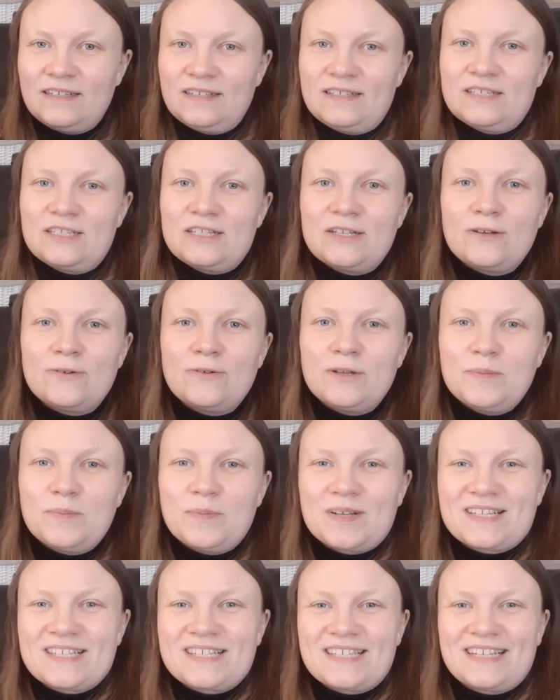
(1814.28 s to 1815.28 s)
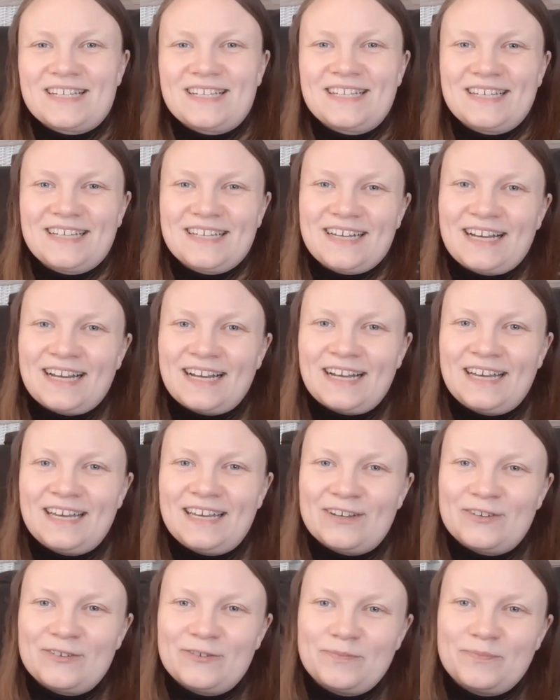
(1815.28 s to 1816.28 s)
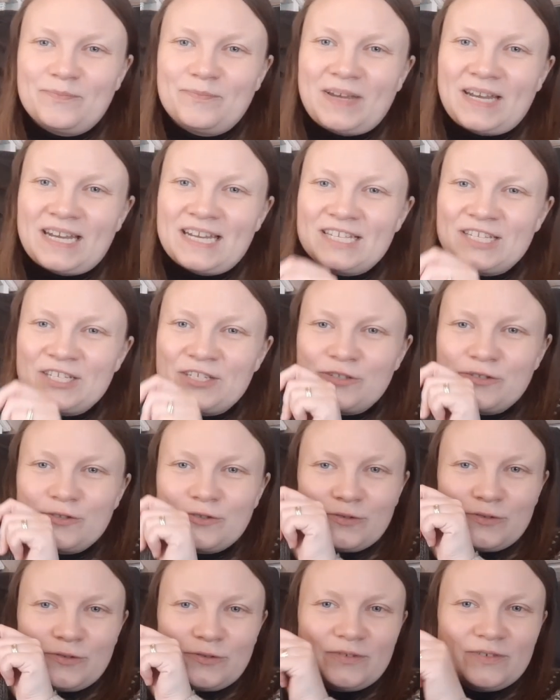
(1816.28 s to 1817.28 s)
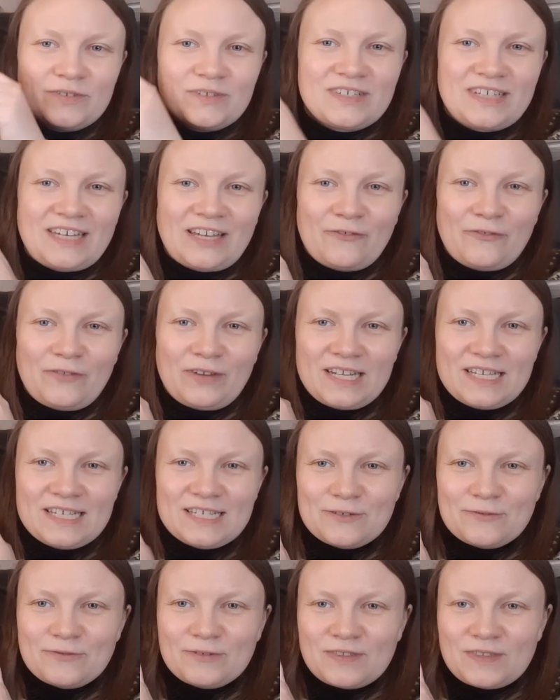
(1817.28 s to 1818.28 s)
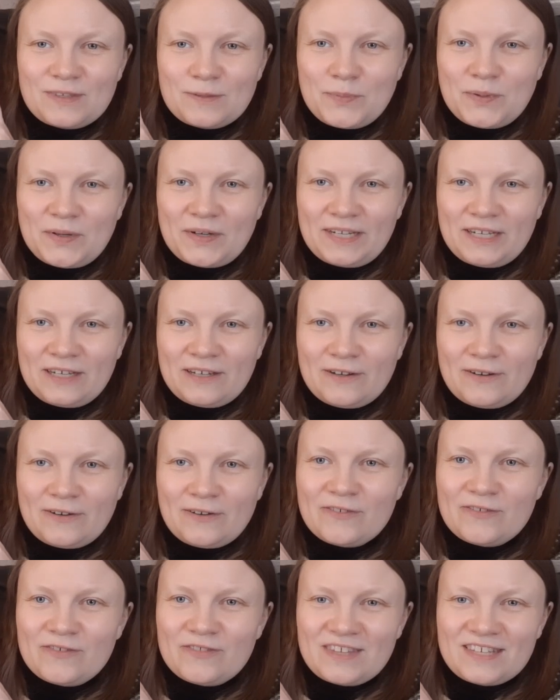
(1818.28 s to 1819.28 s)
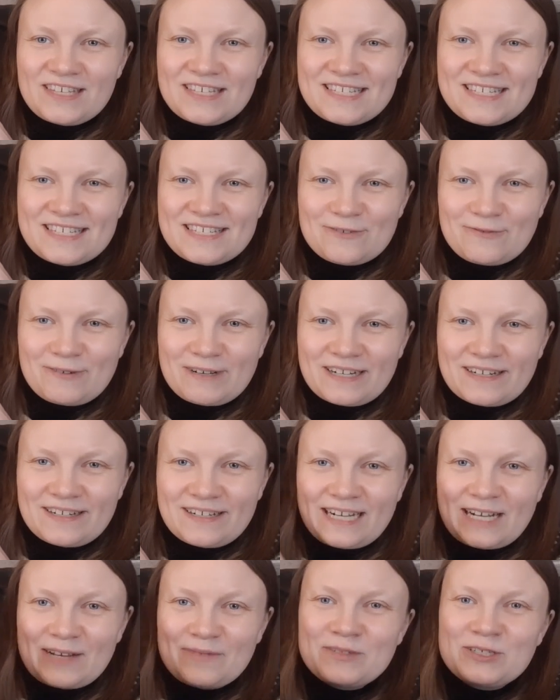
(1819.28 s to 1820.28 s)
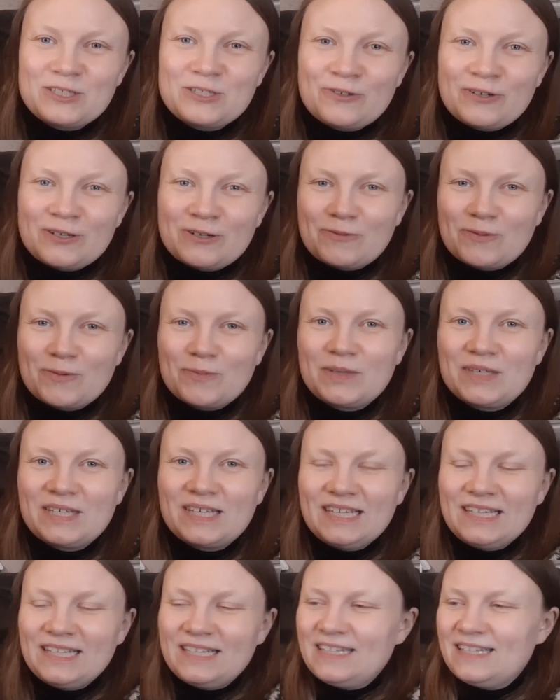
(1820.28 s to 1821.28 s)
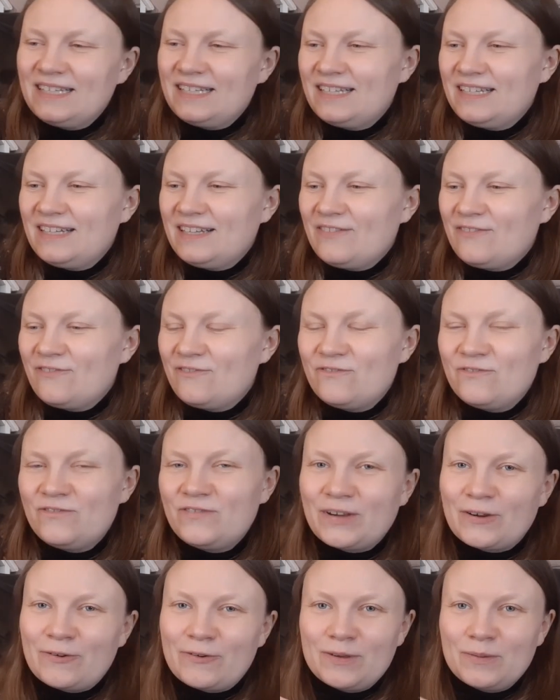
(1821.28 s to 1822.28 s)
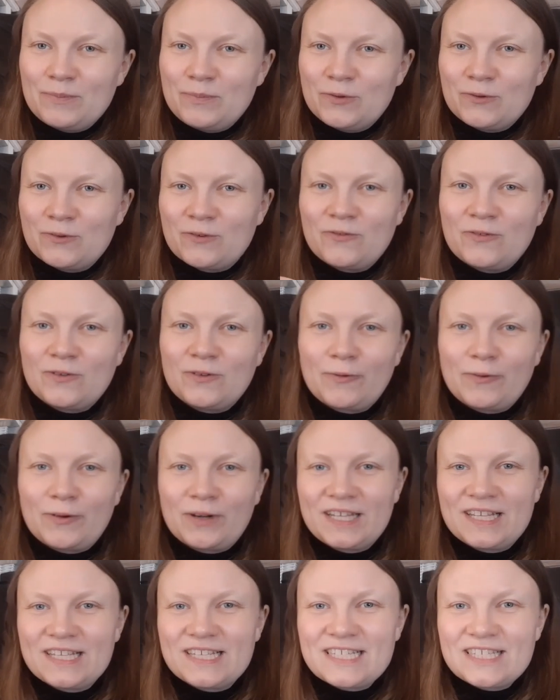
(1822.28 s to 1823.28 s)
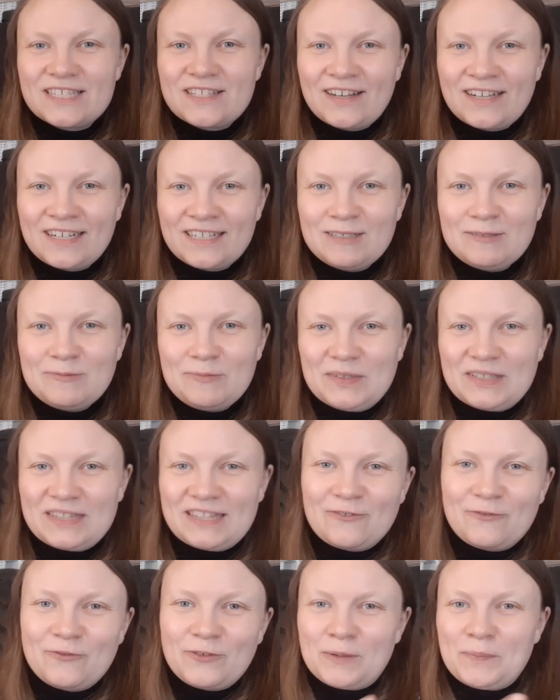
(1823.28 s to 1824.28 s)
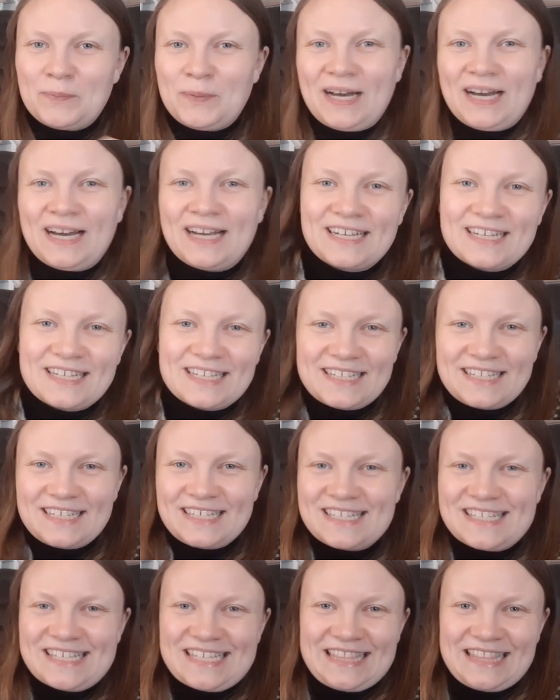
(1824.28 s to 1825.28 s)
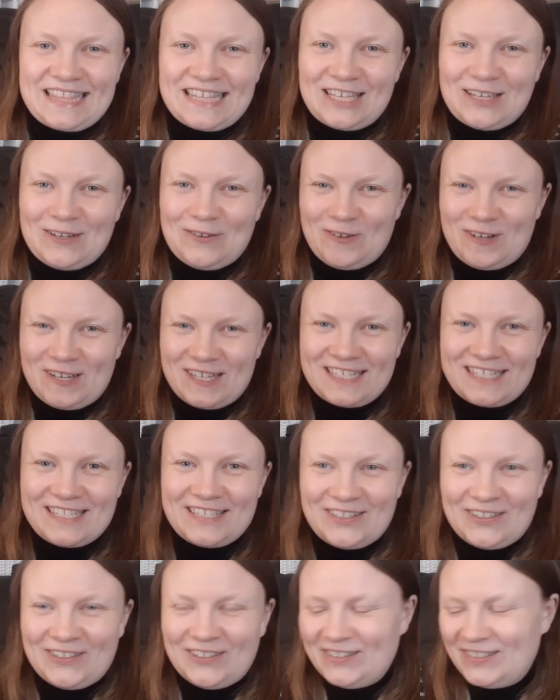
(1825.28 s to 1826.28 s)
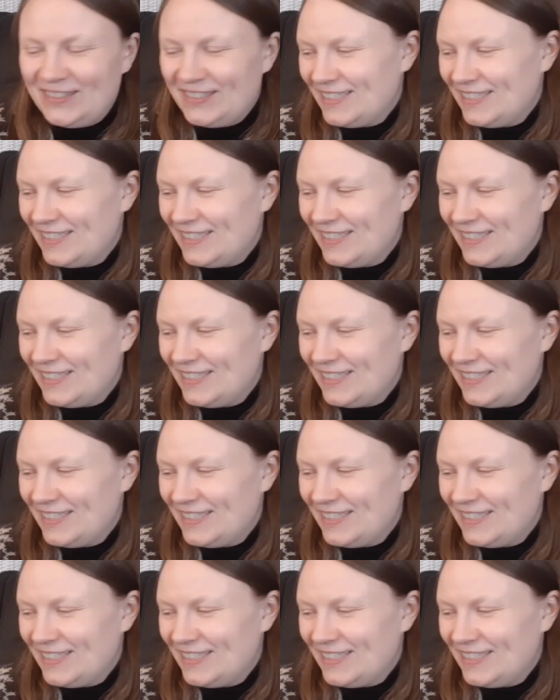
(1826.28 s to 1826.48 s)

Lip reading: slowly but steady I managed to get finished with the body of this sweater. I'm sure it will be very beautiful when it's done, but the fun part is in the yoke. So